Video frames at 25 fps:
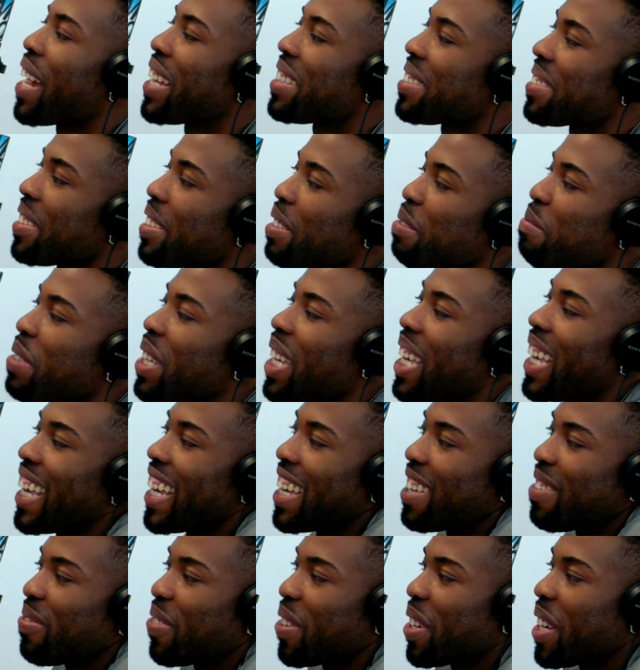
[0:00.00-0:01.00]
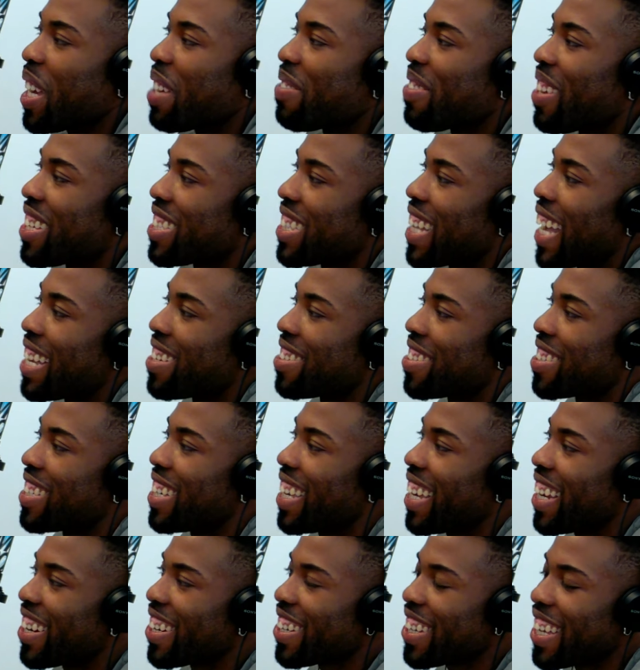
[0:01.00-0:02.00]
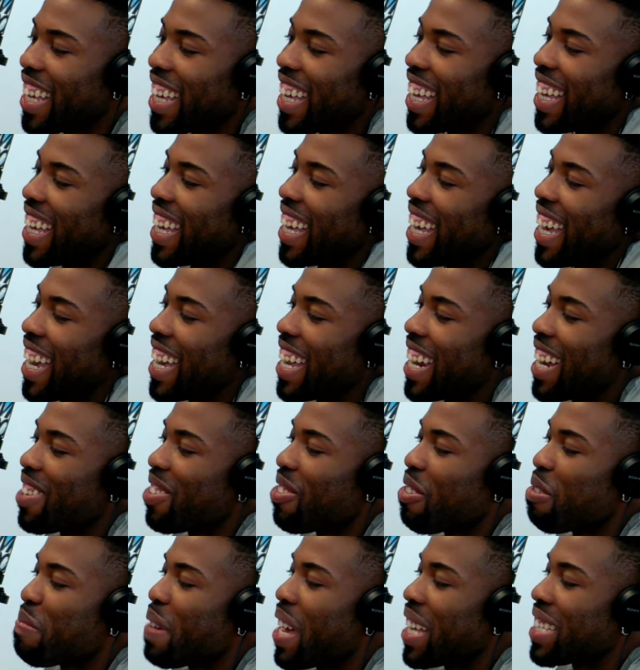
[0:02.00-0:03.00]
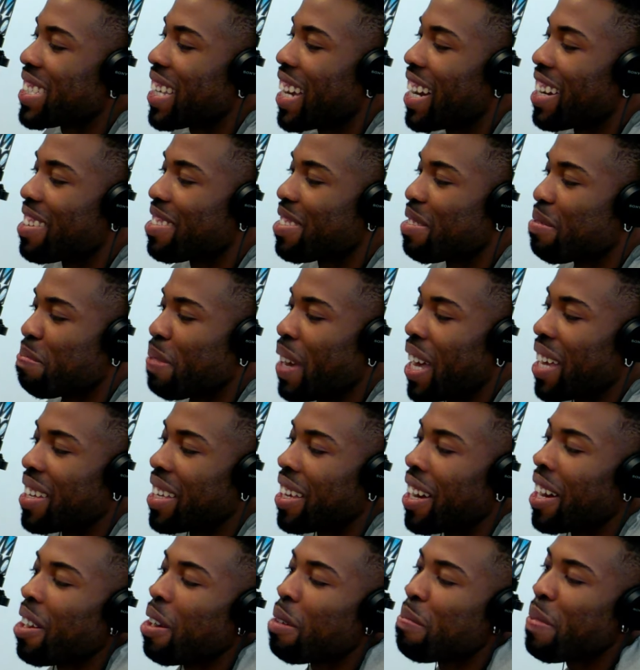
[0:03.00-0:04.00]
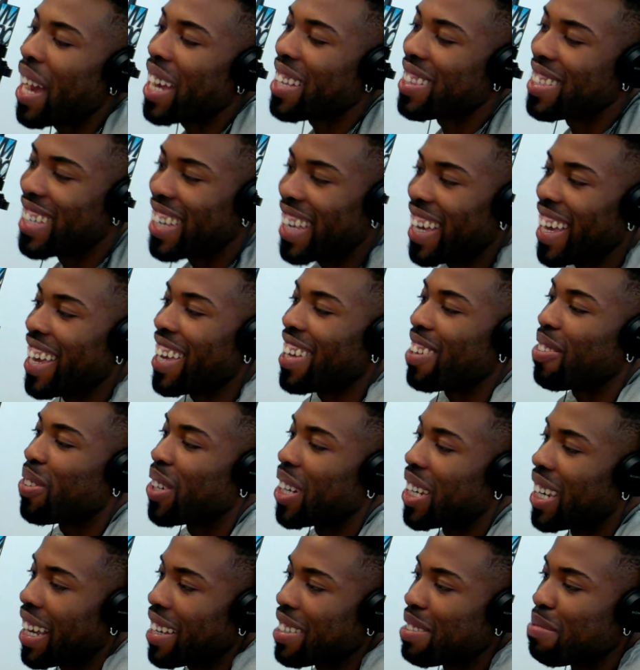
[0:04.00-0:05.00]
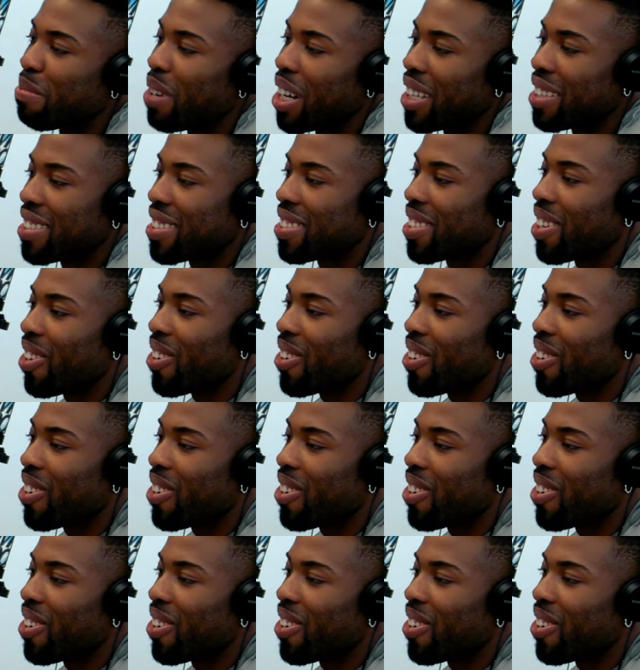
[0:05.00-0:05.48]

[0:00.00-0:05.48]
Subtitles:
Matt's going to be in for him as the engineer, and I know Matt's got our back today for the next month.